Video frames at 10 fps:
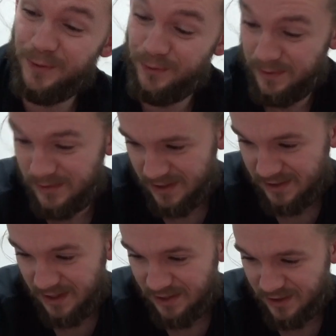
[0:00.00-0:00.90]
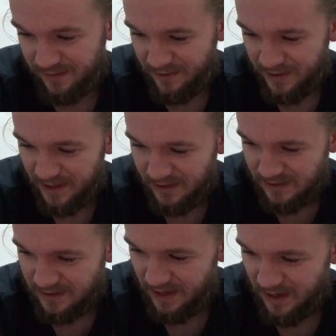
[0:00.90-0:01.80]
You know, it's, it's actually a very
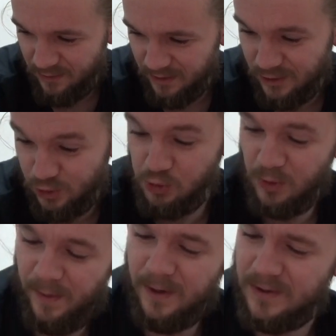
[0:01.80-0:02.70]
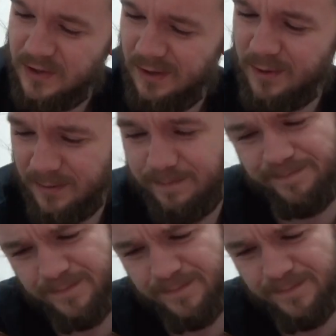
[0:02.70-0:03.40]
nice uh, religion compared to some of them.